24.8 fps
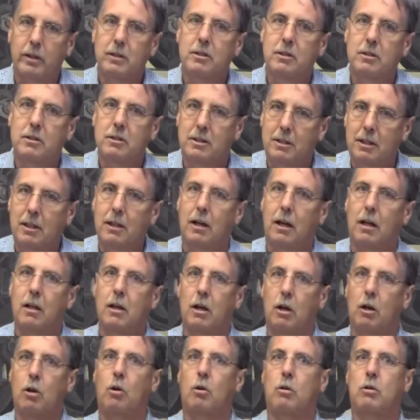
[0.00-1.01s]
This is
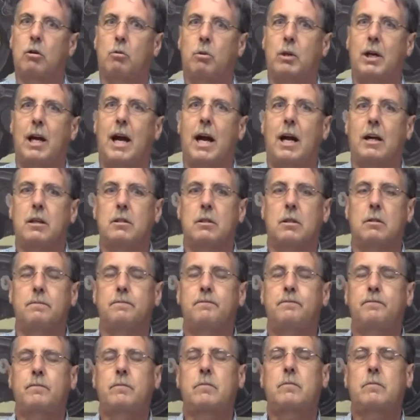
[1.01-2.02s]
still a local reaction.